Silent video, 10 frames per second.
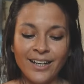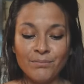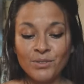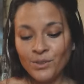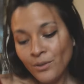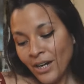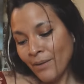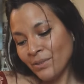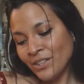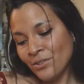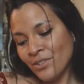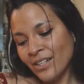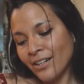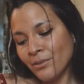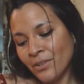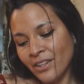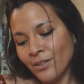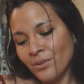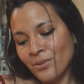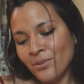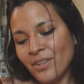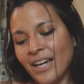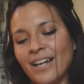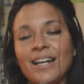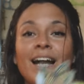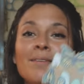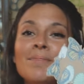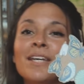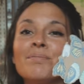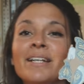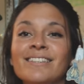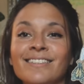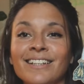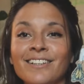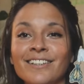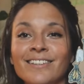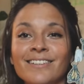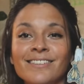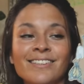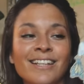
I'm so happy to share with you that I make my stickers